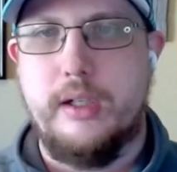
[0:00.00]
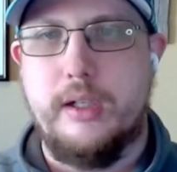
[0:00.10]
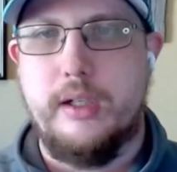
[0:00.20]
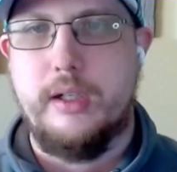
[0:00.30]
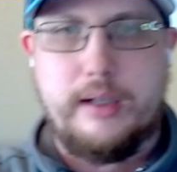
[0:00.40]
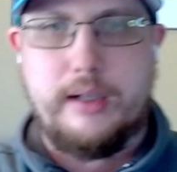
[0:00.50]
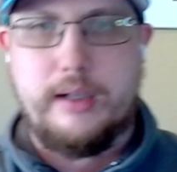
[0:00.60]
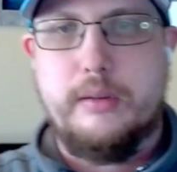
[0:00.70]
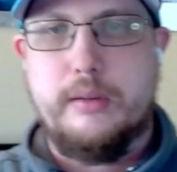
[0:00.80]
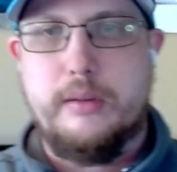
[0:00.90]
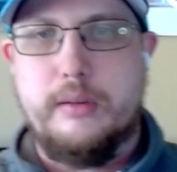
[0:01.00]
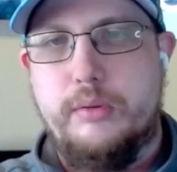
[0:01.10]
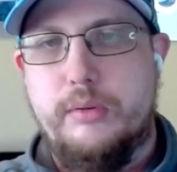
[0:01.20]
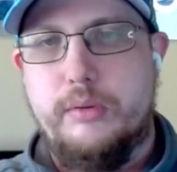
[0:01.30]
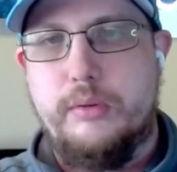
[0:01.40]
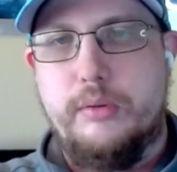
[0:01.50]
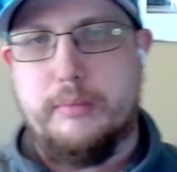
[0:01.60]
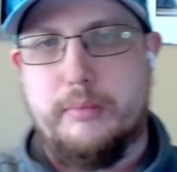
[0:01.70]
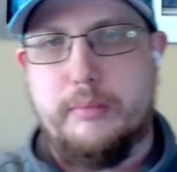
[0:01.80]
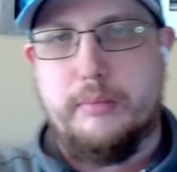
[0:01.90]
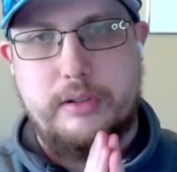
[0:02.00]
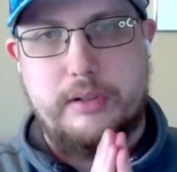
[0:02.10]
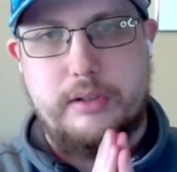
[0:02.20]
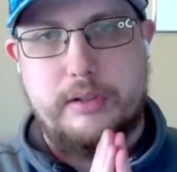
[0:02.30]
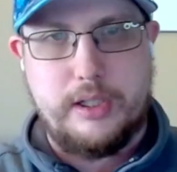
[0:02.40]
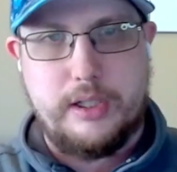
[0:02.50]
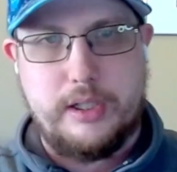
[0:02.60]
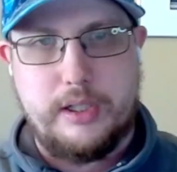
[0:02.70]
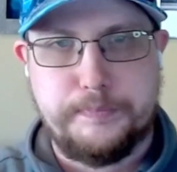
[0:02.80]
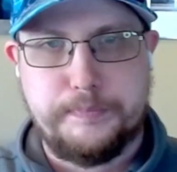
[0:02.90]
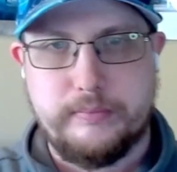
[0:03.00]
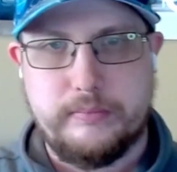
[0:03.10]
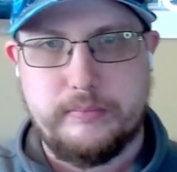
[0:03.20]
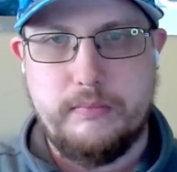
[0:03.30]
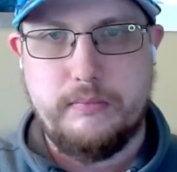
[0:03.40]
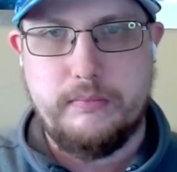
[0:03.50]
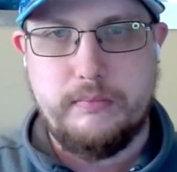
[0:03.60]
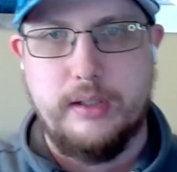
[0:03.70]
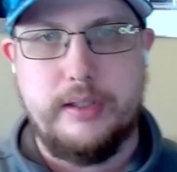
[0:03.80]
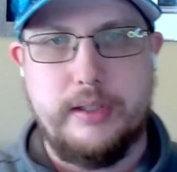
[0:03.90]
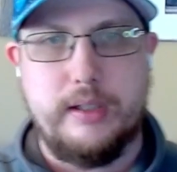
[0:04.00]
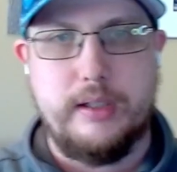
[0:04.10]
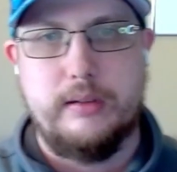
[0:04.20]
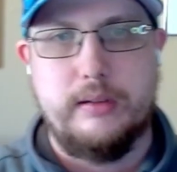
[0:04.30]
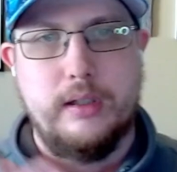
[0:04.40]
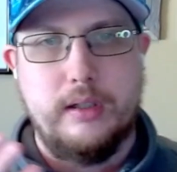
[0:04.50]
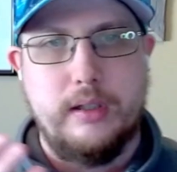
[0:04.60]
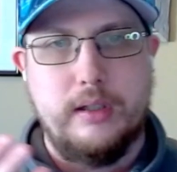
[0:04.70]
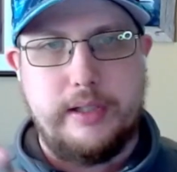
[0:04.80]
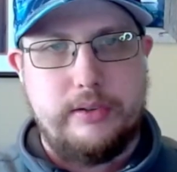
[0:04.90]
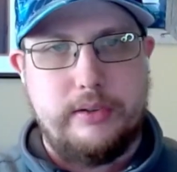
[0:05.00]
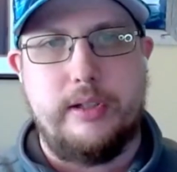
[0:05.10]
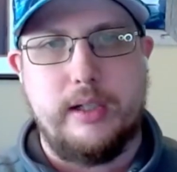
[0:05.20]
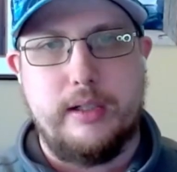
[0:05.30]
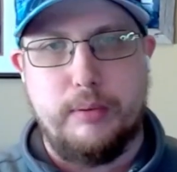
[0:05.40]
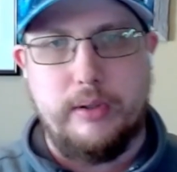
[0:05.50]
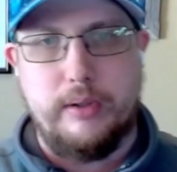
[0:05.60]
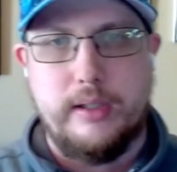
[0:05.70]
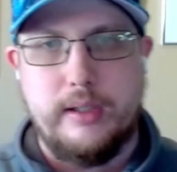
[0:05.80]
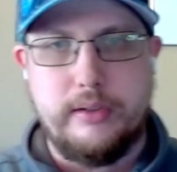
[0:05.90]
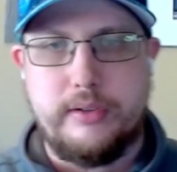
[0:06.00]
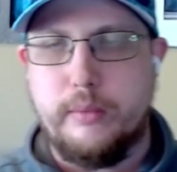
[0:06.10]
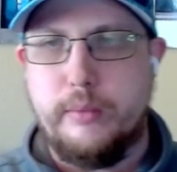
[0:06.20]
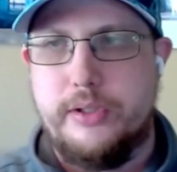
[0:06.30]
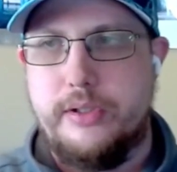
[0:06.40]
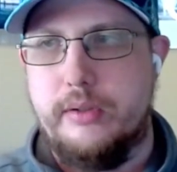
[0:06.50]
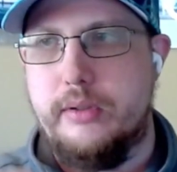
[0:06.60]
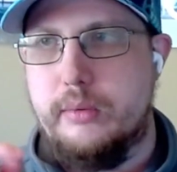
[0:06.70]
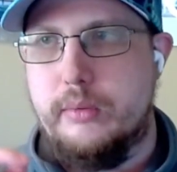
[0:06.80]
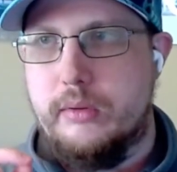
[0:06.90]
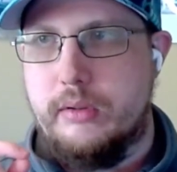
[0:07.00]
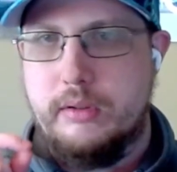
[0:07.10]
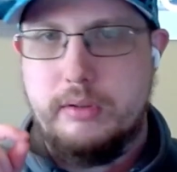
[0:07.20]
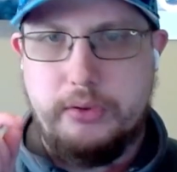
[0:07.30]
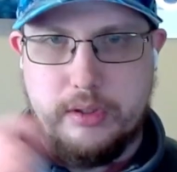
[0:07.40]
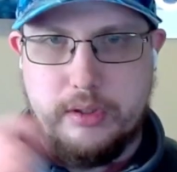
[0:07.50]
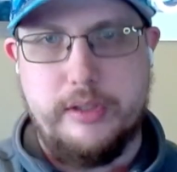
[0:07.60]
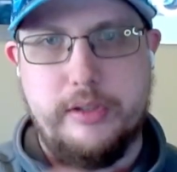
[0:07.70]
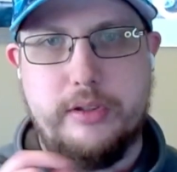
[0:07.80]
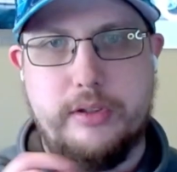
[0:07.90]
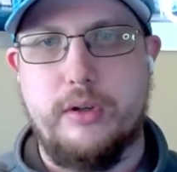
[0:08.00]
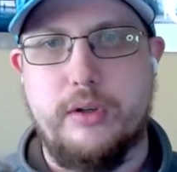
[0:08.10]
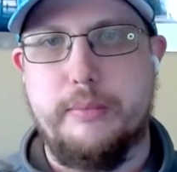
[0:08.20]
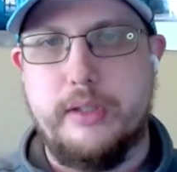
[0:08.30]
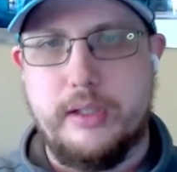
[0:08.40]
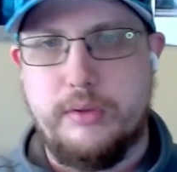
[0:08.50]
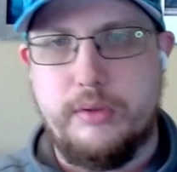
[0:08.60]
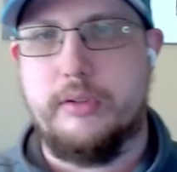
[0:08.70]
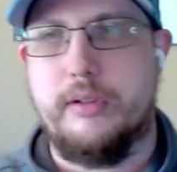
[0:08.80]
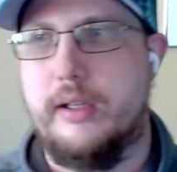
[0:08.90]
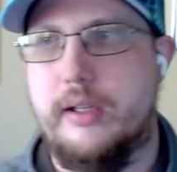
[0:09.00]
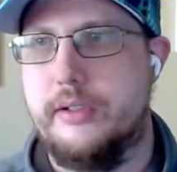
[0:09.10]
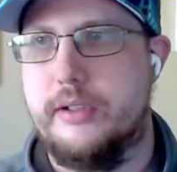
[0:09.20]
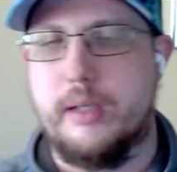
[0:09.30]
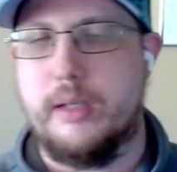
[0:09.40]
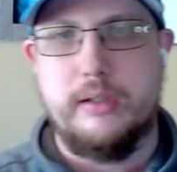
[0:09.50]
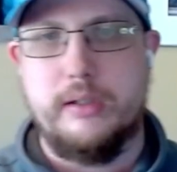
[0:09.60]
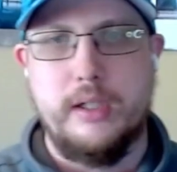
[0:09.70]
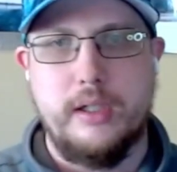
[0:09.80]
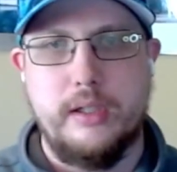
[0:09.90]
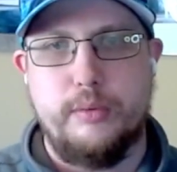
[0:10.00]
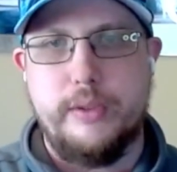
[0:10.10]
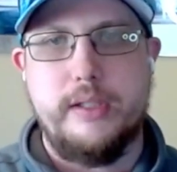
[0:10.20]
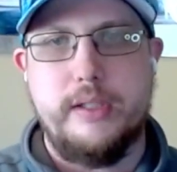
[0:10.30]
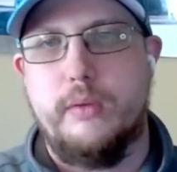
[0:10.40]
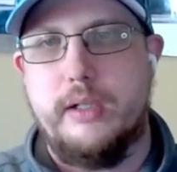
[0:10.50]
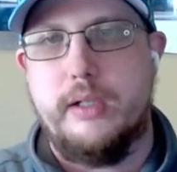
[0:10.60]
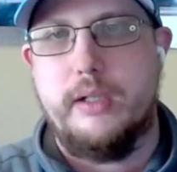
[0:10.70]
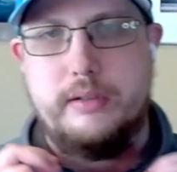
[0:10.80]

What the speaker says: exactly the way you saw them in Cherwell. Now, that's the second point, is that we show you the grids and forms that you designed in Cherwell. So we didn't want